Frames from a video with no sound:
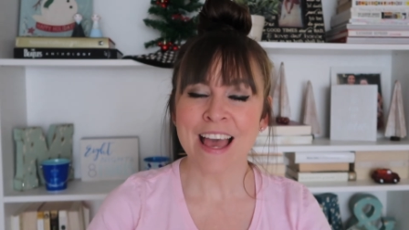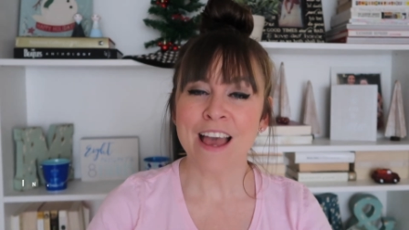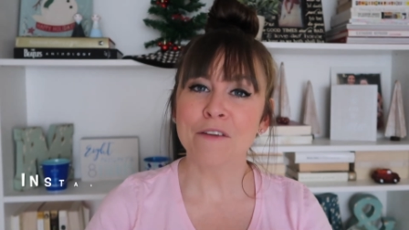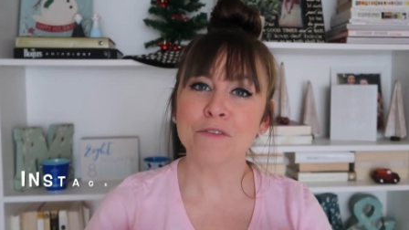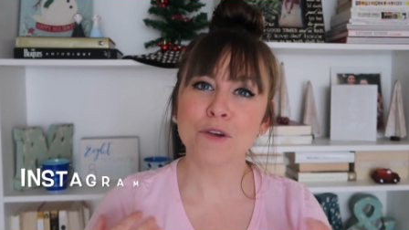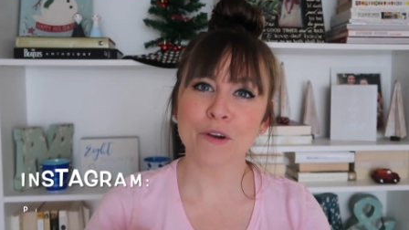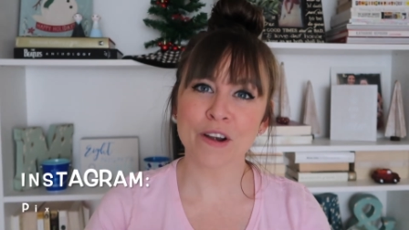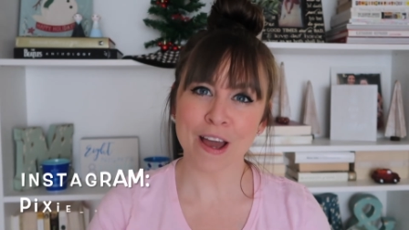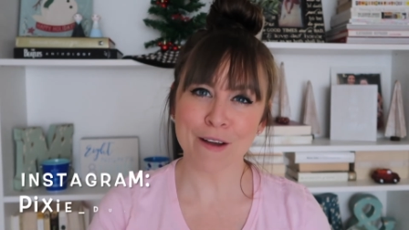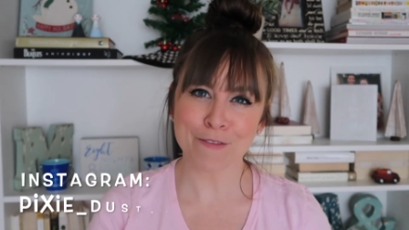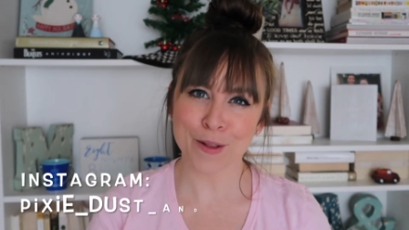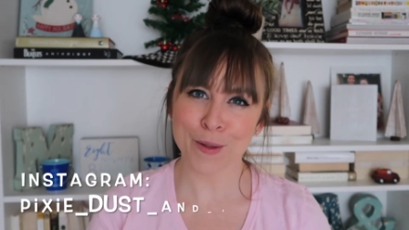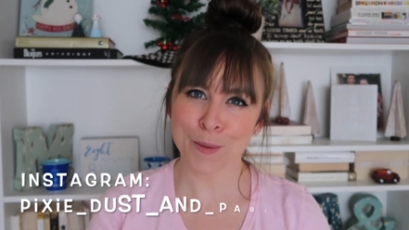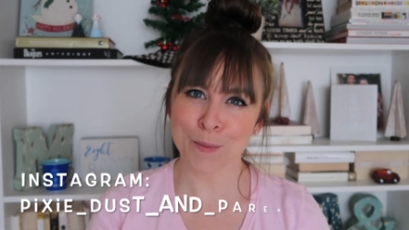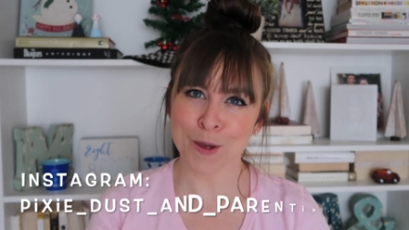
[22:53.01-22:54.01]
If you are not
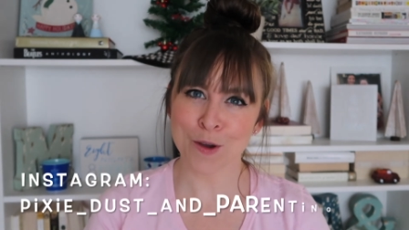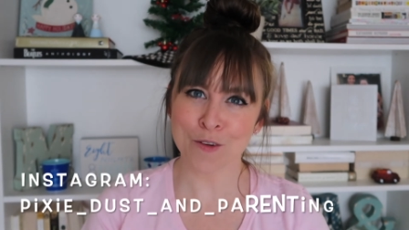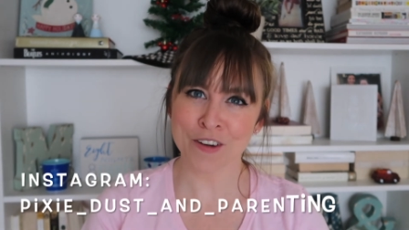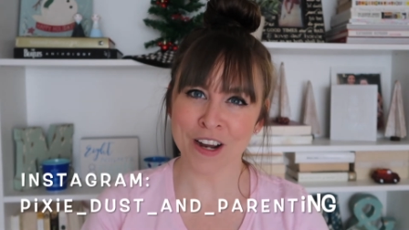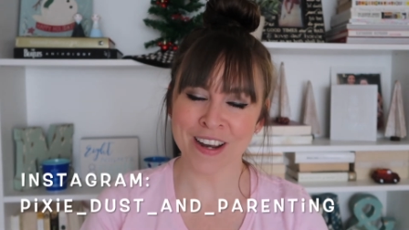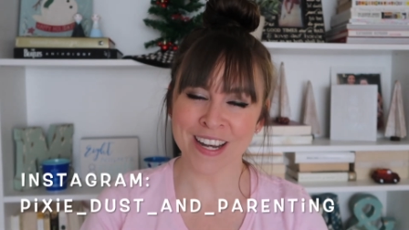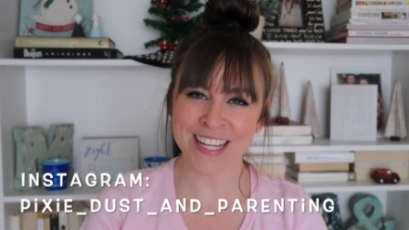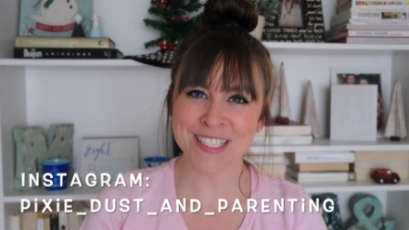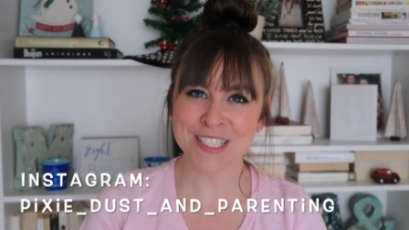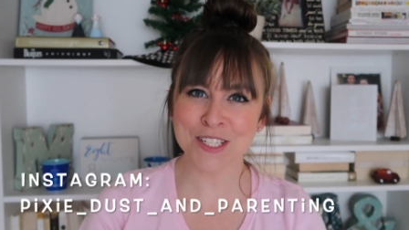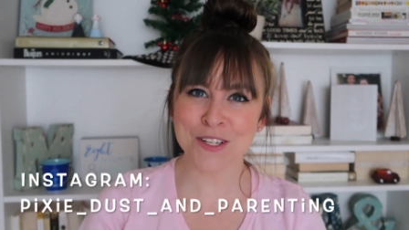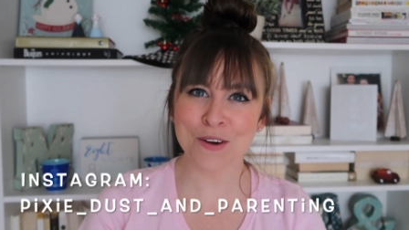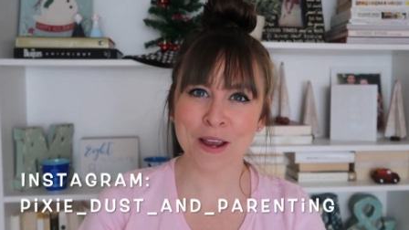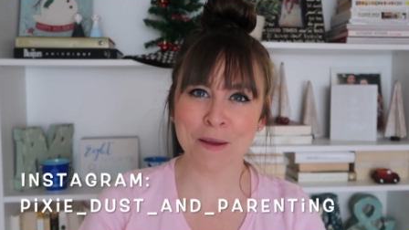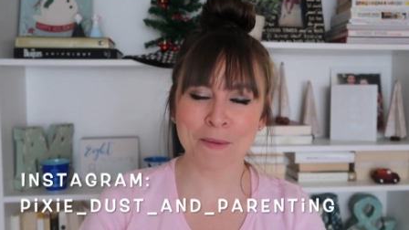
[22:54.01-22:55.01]
following me over on
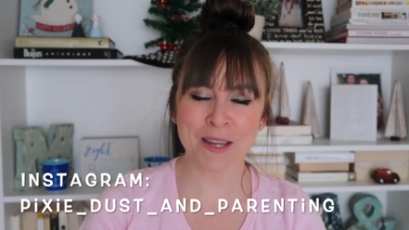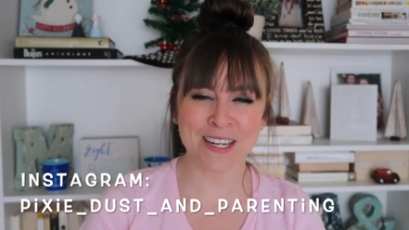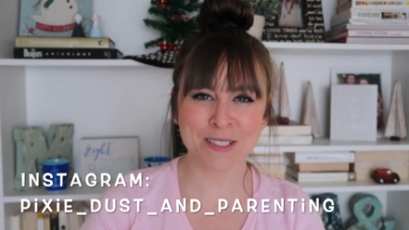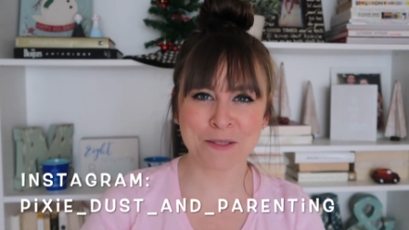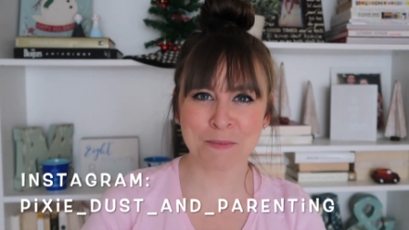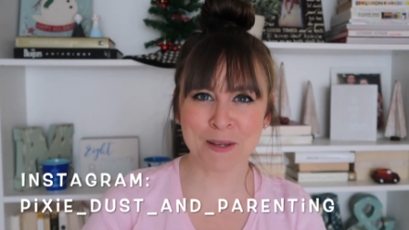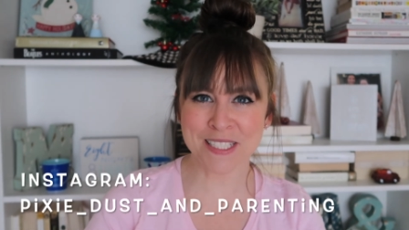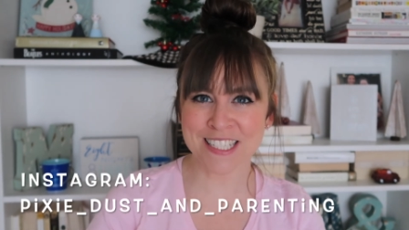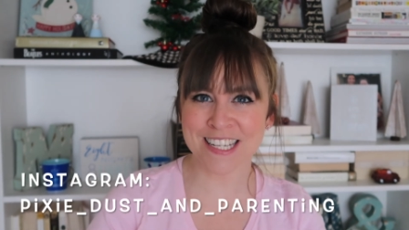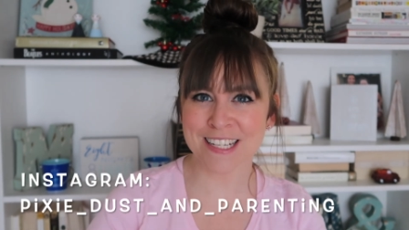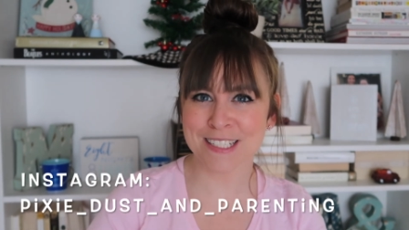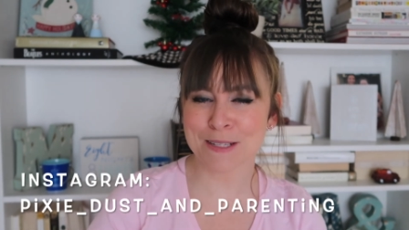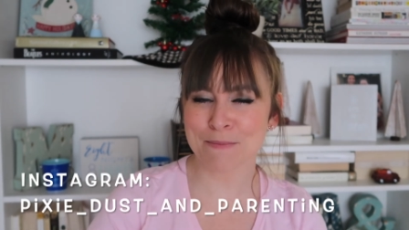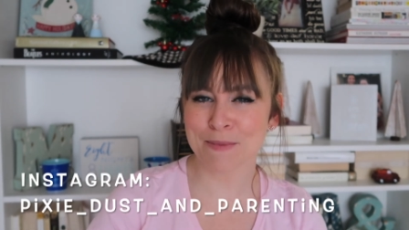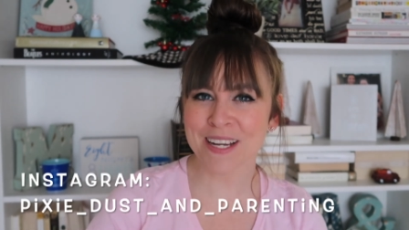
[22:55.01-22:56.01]
Instagram, it is Pixie
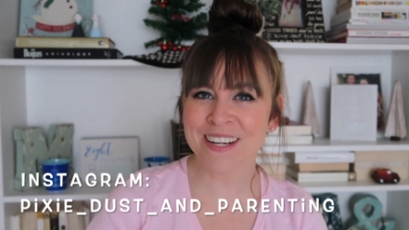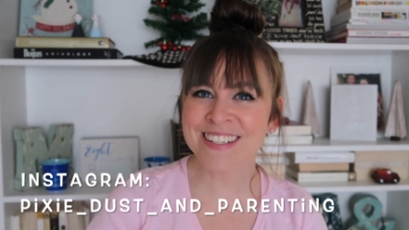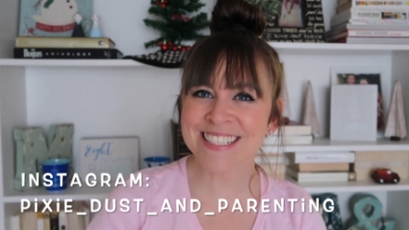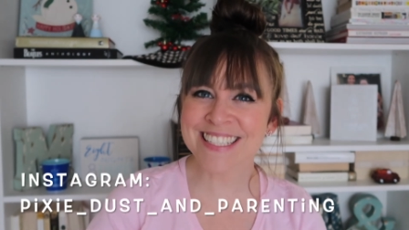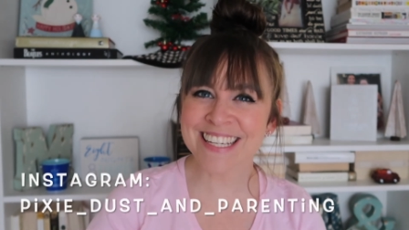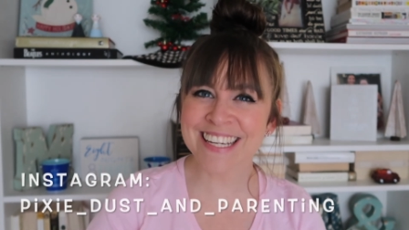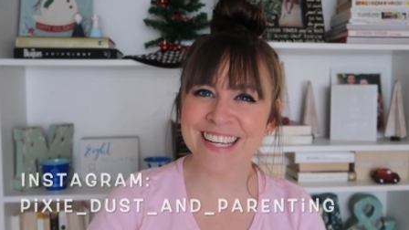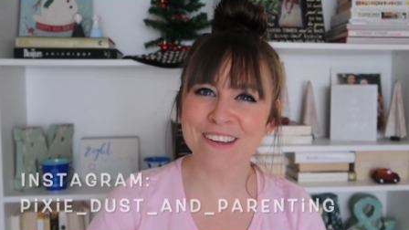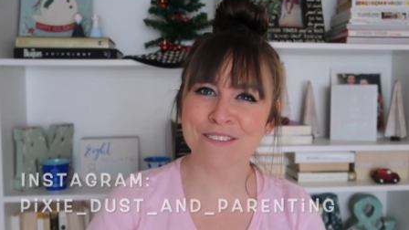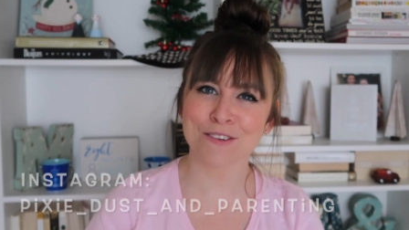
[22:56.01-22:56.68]
Dust and Parenting.